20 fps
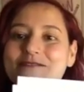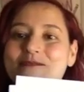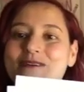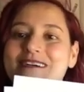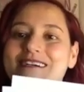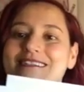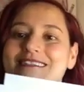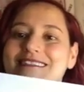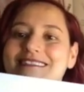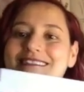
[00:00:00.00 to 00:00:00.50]
this
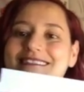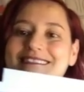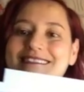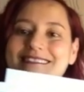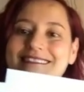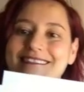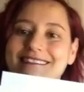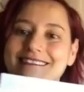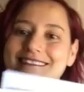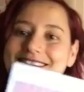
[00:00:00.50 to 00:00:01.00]
one
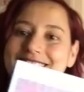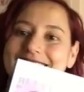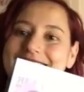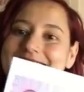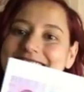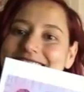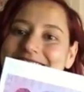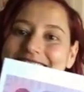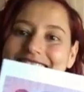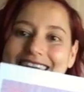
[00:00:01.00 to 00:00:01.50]

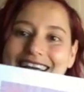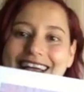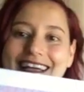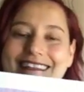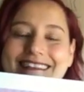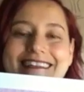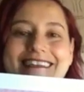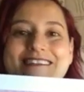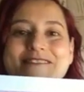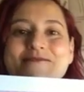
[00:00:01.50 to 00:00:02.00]

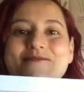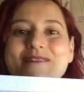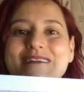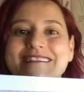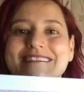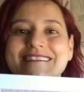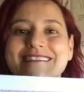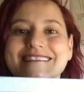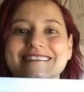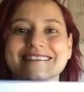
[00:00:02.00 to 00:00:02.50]
and this
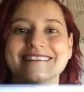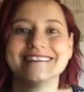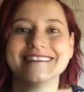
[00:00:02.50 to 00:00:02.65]
one.